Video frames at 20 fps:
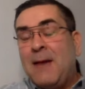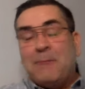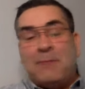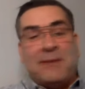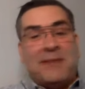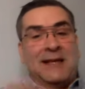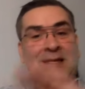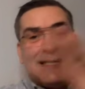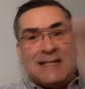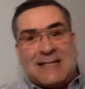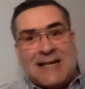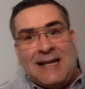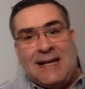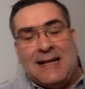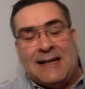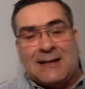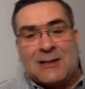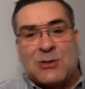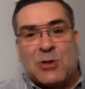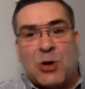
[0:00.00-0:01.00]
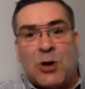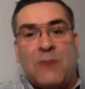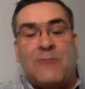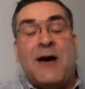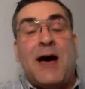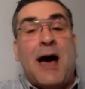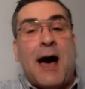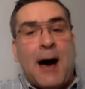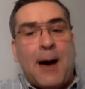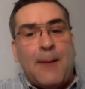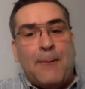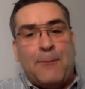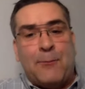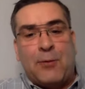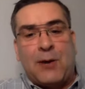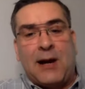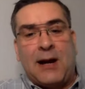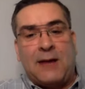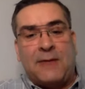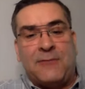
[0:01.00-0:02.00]
but this is a little sort of
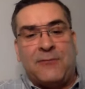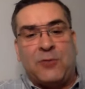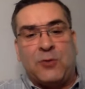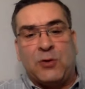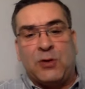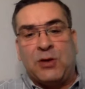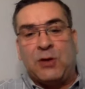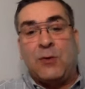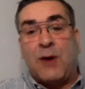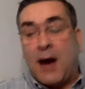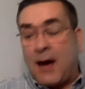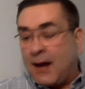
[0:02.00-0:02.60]
umbrella for you.